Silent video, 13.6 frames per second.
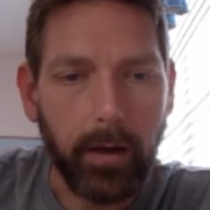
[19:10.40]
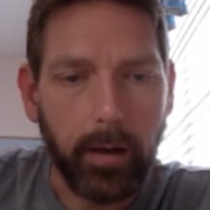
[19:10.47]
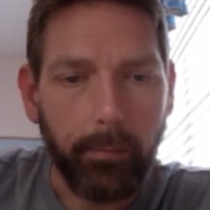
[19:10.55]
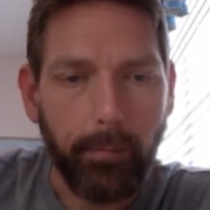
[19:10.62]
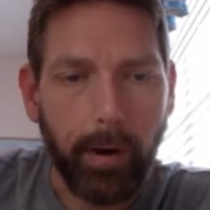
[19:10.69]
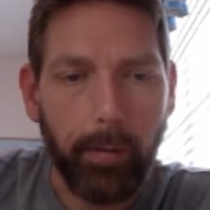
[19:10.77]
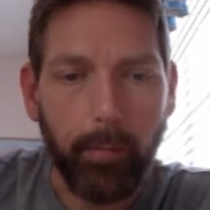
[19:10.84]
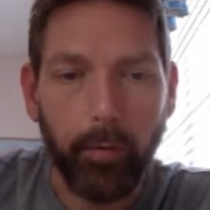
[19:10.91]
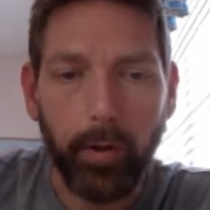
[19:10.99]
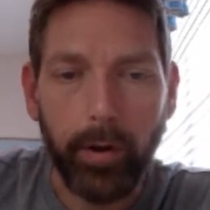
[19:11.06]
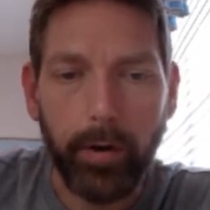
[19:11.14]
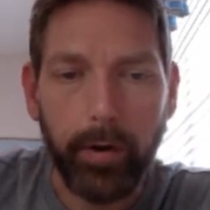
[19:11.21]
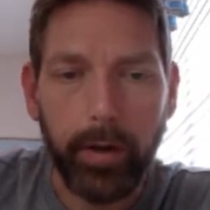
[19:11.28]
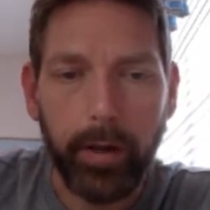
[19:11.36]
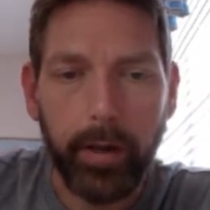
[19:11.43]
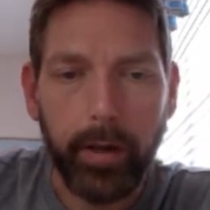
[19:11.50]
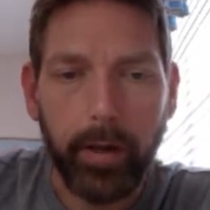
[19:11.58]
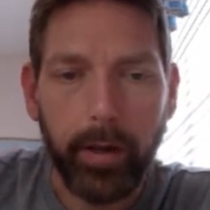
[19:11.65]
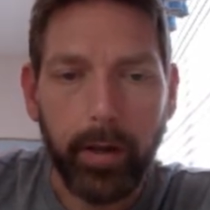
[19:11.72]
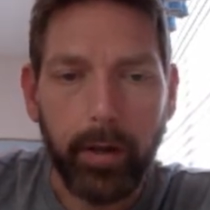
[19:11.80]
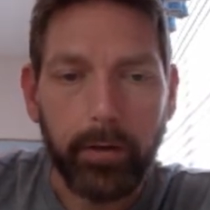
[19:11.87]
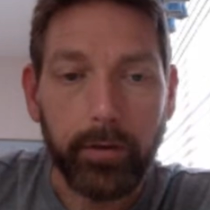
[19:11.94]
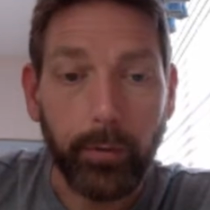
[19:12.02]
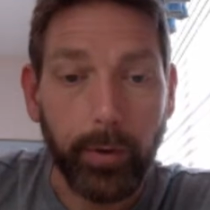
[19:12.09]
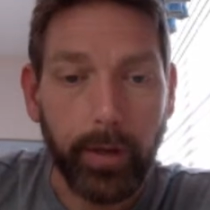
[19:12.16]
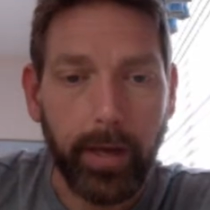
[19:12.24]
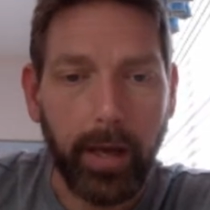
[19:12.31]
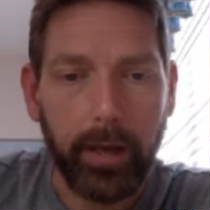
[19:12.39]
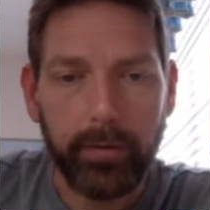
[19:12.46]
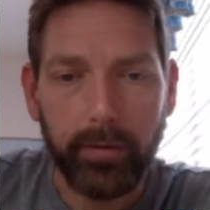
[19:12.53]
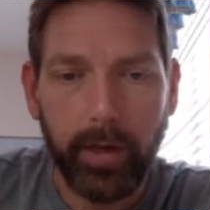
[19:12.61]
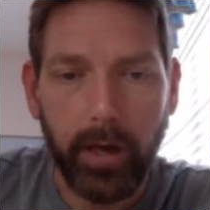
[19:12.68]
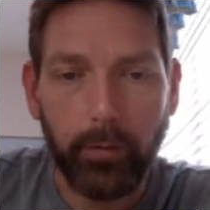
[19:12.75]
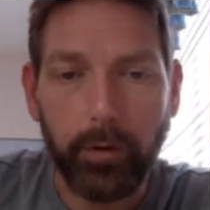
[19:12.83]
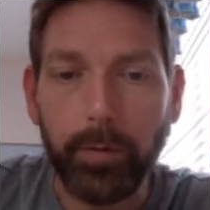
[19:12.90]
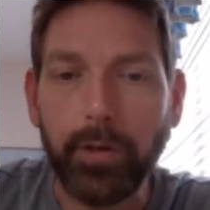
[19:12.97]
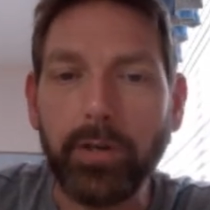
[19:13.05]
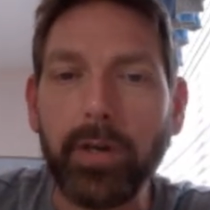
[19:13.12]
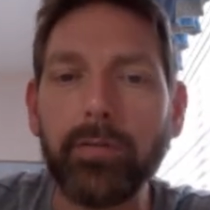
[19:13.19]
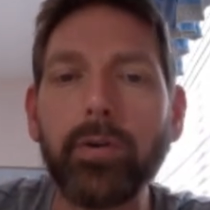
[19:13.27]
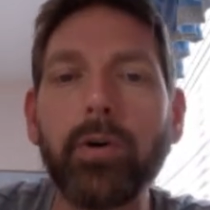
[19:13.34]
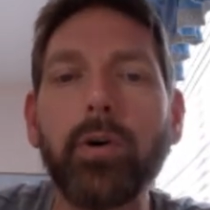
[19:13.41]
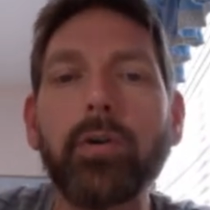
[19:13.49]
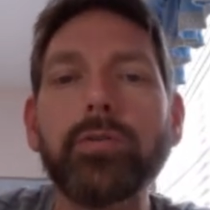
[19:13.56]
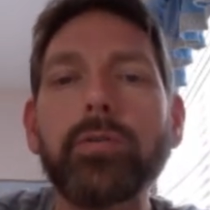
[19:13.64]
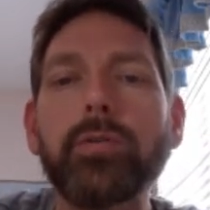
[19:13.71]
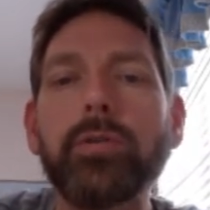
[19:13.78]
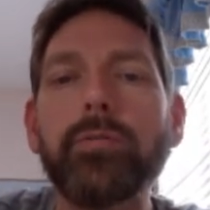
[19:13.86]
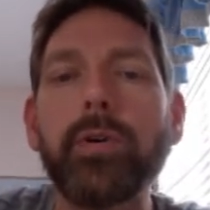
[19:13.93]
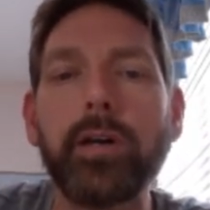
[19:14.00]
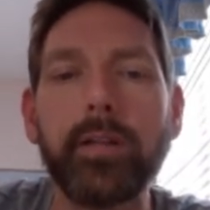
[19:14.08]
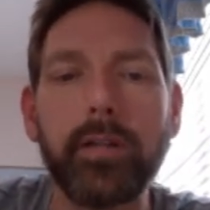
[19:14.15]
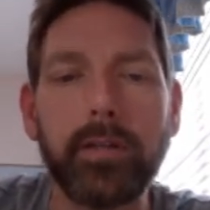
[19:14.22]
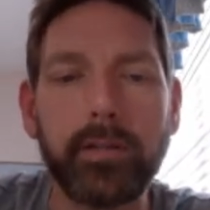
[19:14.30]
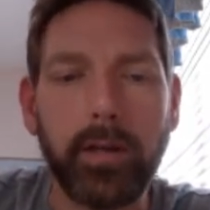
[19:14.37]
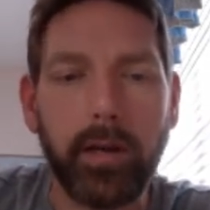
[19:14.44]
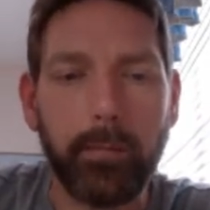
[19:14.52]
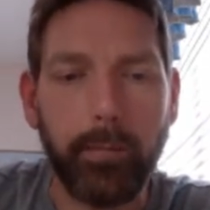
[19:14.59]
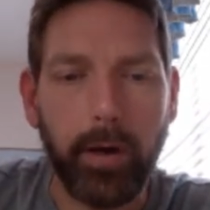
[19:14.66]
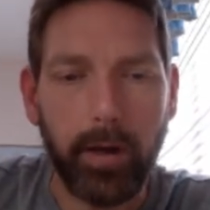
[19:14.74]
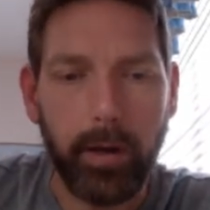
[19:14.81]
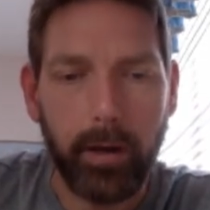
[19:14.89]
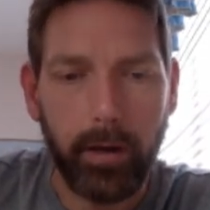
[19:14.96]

by molarity, so it cancels out, which means you have to also divide this side by